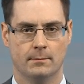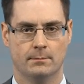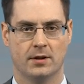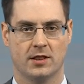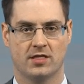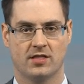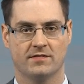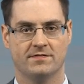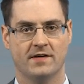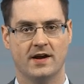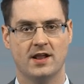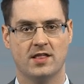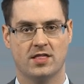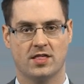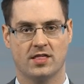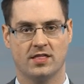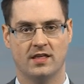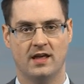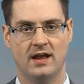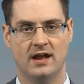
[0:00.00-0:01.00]
But suffice to
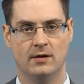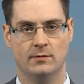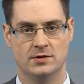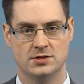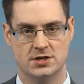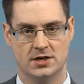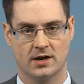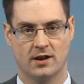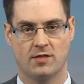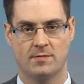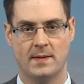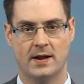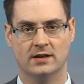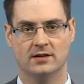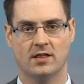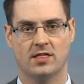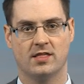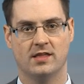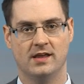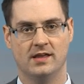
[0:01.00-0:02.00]
say, we should expect
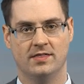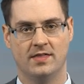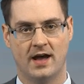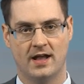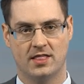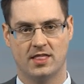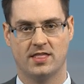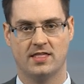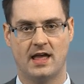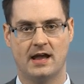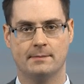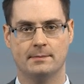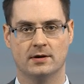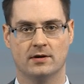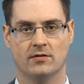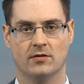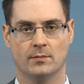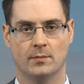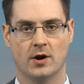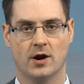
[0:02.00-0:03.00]
to see that segment
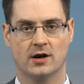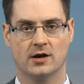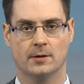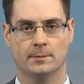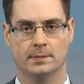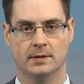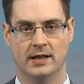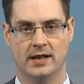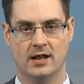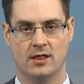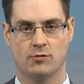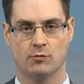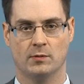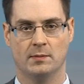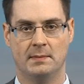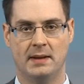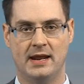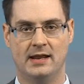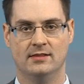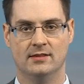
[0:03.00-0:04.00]
of the marketplace
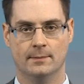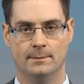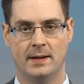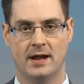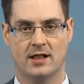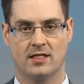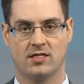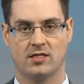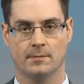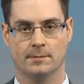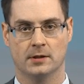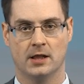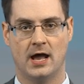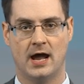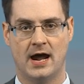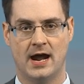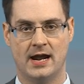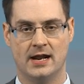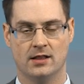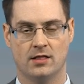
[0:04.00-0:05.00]
remain the best
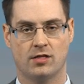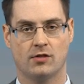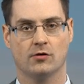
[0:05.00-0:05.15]
supplied,